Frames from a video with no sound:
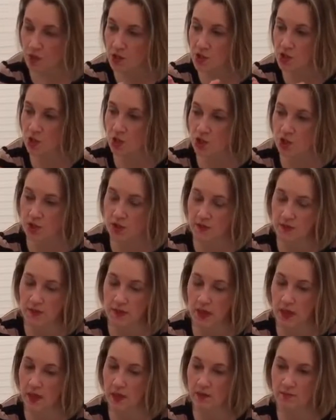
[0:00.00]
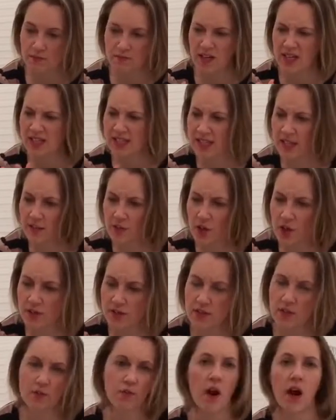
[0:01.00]
such as, let's say they've got
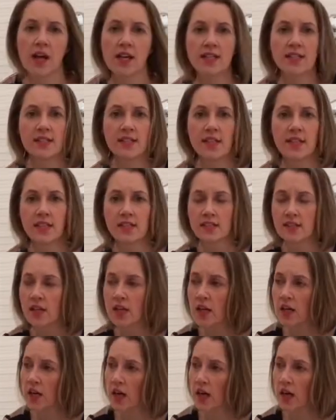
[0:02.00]
psoriasis,